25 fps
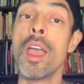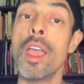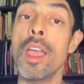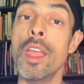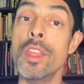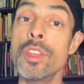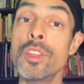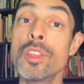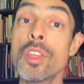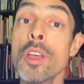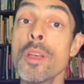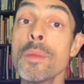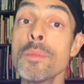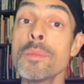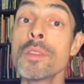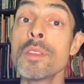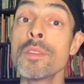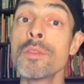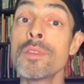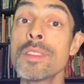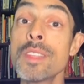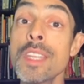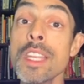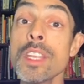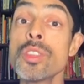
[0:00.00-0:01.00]
In terms
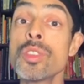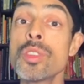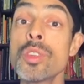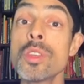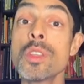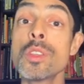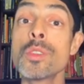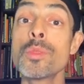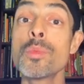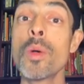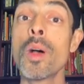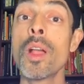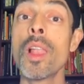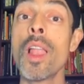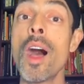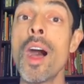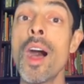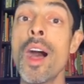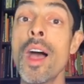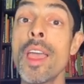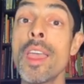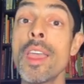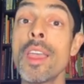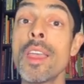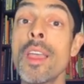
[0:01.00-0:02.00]
of stitches, well,
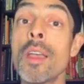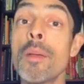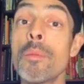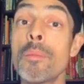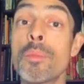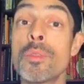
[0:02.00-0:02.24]
I